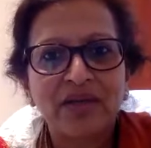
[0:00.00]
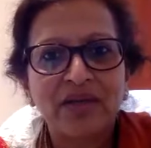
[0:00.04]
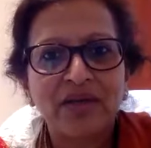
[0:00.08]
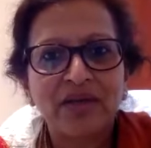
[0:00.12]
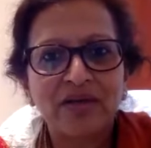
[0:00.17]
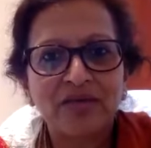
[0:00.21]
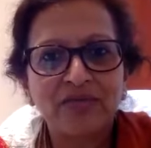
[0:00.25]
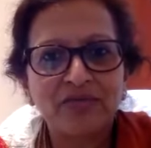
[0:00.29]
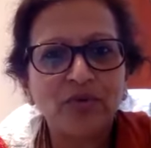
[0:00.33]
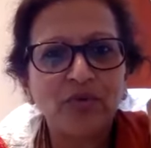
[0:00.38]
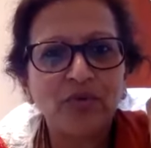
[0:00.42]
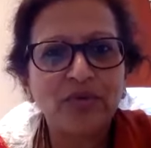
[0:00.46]

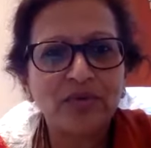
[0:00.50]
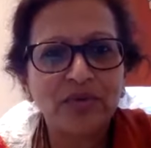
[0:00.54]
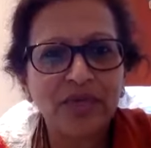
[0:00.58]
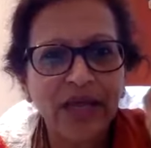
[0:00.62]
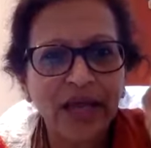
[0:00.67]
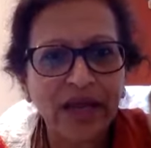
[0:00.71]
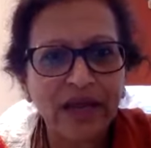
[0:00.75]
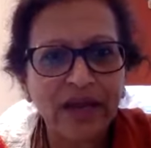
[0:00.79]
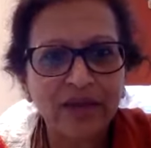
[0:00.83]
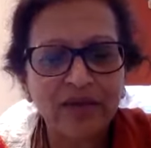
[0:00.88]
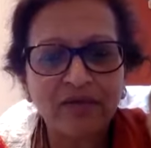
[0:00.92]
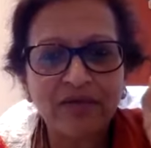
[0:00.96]
if you
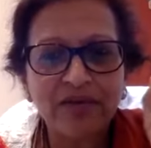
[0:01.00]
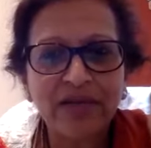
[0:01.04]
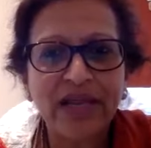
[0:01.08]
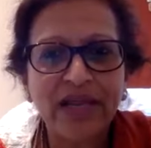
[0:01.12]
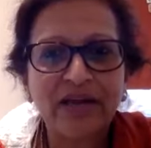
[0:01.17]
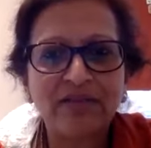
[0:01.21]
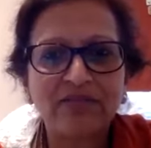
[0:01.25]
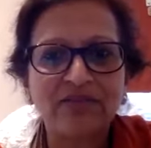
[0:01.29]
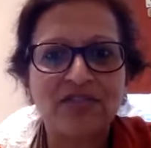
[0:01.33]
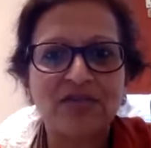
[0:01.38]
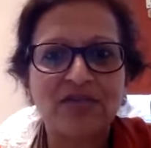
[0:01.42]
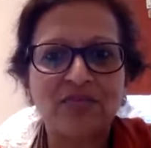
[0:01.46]
even
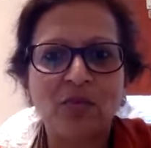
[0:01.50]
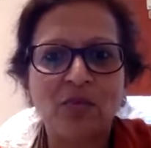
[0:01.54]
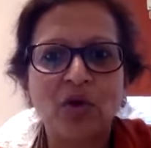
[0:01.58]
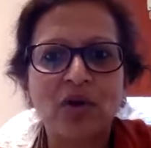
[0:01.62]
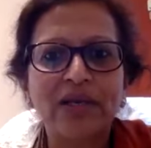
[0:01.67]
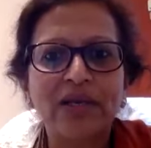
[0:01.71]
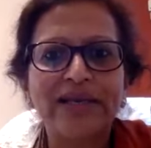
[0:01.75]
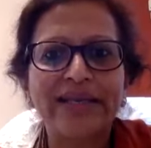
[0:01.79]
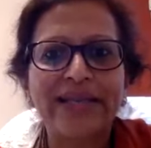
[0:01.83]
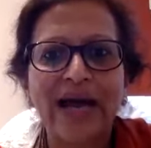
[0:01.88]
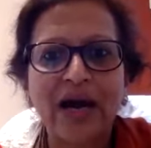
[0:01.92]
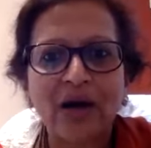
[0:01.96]
have a
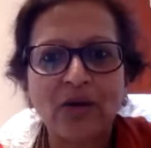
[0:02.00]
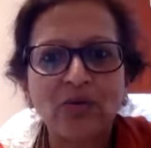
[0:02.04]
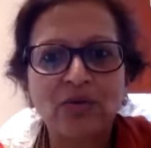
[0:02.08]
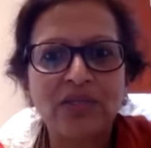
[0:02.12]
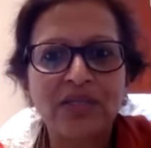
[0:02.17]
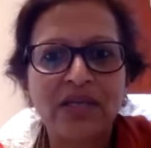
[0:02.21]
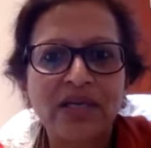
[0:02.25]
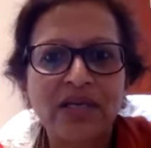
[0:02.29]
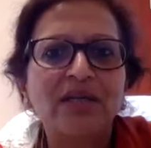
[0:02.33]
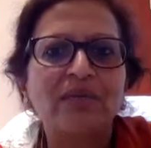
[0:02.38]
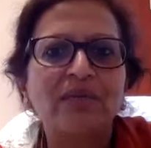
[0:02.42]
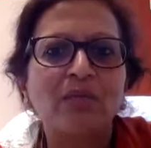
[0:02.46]
small
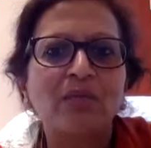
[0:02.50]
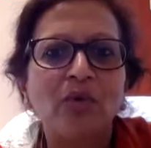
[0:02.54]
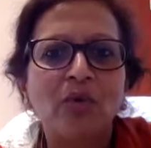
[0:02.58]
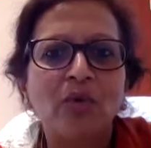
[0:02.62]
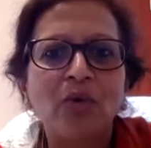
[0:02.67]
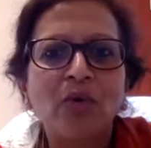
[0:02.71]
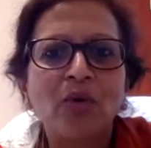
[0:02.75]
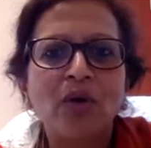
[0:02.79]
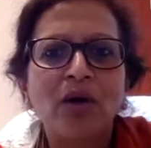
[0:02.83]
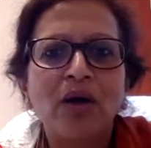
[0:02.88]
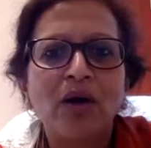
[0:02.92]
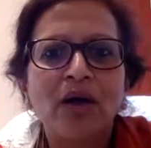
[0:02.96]
doubt
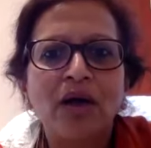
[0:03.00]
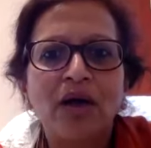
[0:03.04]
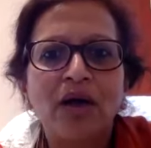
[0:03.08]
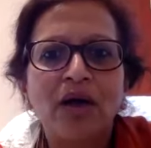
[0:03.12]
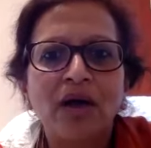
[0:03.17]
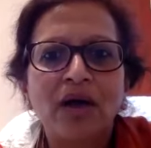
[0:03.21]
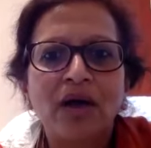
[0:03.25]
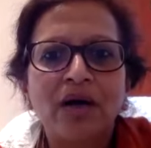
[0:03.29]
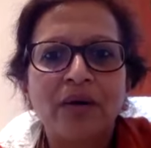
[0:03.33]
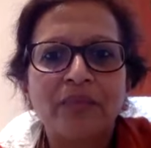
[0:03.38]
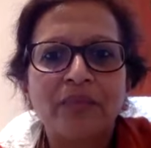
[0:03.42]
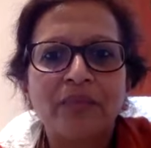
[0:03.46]
anymore,
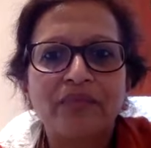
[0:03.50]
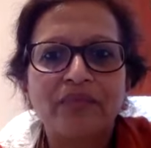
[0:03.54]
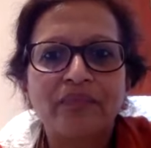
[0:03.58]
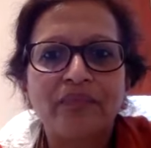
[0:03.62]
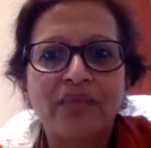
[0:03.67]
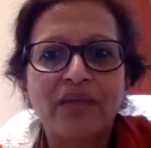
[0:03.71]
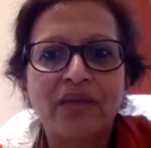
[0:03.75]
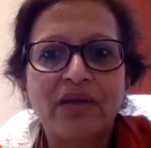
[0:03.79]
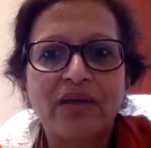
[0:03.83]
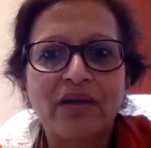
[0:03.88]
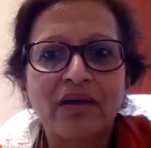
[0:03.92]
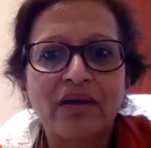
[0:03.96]

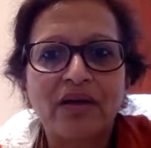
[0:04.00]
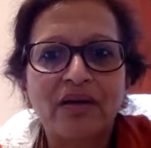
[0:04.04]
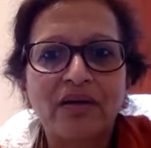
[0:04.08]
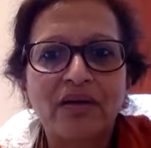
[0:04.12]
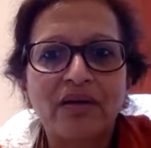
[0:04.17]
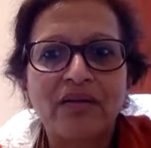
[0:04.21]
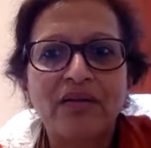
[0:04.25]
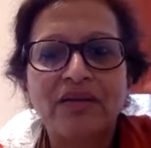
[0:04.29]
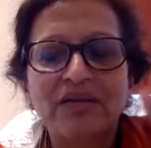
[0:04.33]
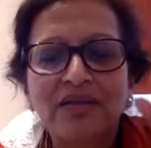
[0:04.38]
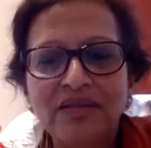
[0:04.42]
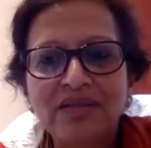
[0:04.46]

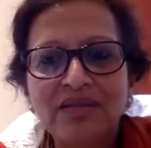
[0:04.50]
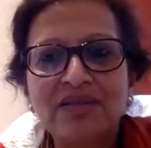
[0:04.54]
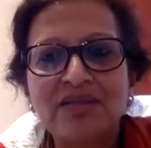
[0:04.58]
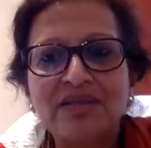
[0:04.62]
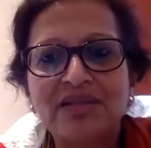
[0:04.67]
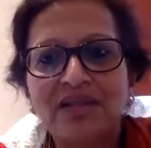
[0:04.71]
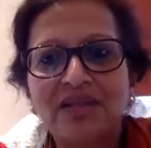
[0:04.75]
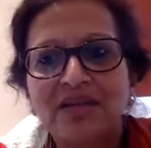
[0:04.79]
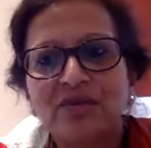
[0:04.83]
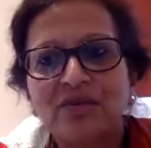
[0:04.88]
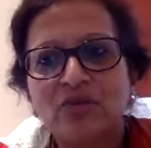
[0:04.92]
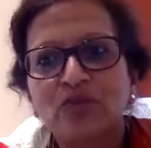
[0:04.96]
after
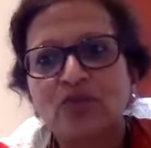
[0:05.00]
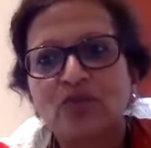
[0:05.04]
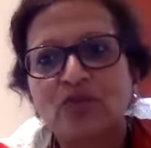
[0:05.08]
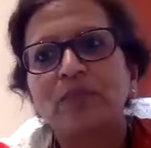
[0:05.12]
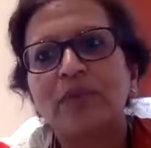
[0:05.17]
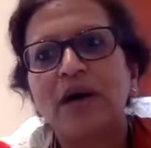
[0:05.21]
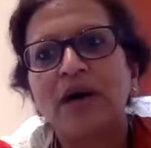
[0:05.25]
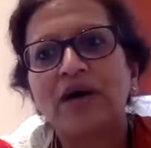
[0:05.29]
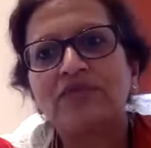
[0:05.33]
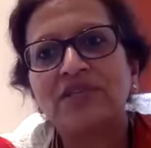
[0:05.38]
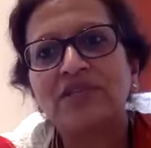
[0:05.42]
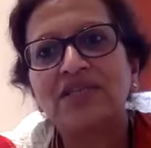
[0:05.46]

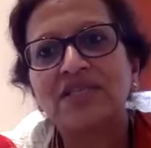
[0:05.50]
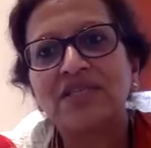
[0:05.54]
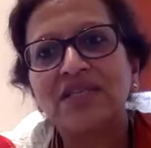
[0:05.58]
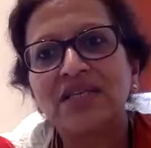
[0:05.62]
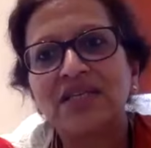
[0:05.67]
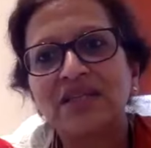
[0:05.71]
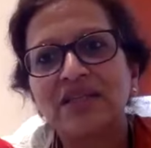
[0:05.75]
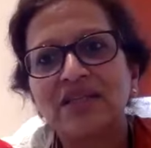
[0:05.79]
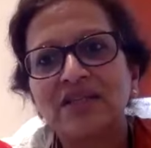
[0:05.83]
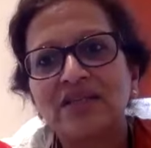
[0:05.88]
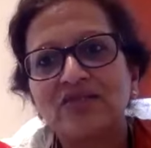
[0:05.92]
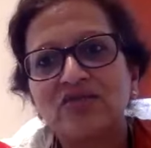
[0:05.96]

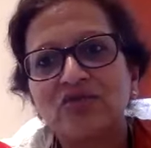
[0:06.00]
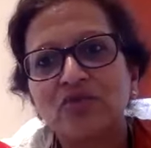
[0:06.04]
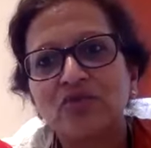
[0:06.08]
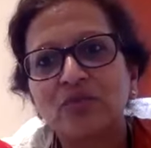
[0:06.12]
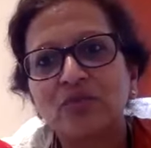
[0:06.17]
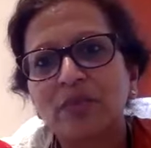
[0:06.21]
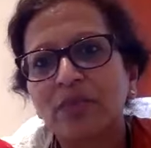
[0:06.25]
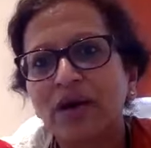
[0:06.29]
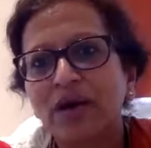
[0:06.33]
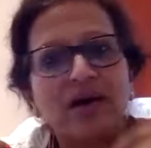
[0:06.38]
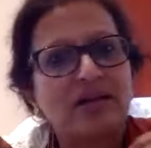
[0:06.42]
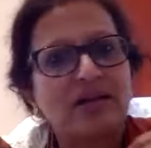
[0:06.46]
seeing this
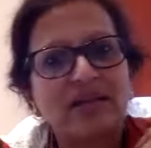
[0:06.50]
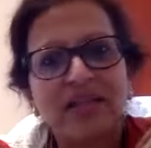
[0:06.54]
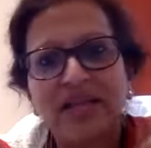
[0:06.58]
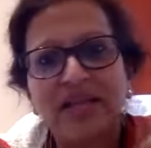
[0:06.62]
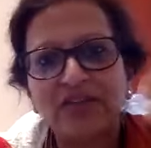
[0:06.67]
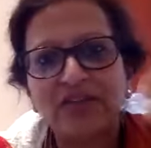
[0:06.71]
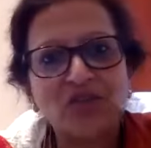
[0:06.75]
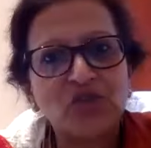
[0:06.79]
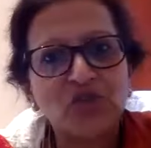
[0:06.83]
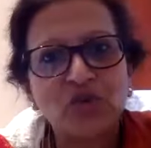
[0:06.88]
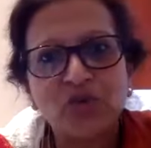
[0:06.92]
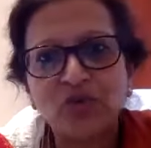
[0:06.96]
Rupa,
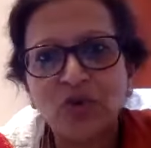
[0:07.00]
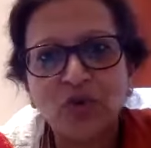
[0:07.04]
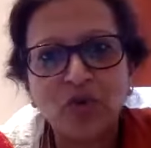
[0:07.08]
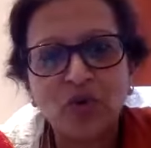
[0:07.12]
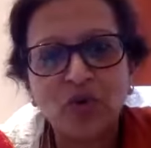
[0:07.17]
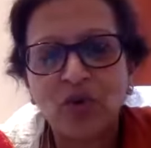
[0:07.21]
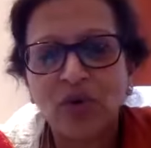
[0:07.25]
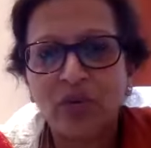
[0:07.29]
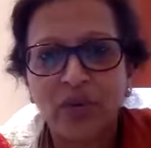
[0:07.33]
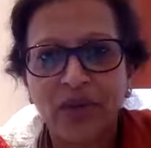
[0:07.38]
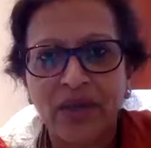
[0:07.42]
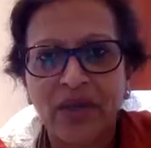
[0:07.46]
that should
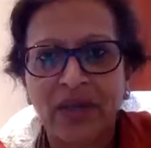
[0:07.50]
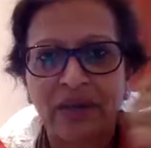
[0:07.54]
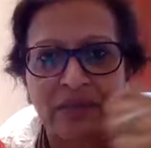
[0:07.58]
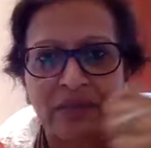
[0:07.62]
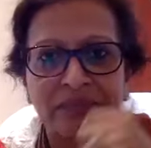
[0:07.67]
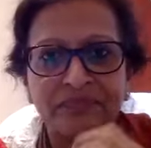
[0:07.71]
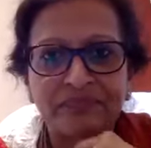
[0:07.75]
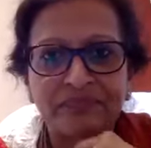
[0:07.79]
go away.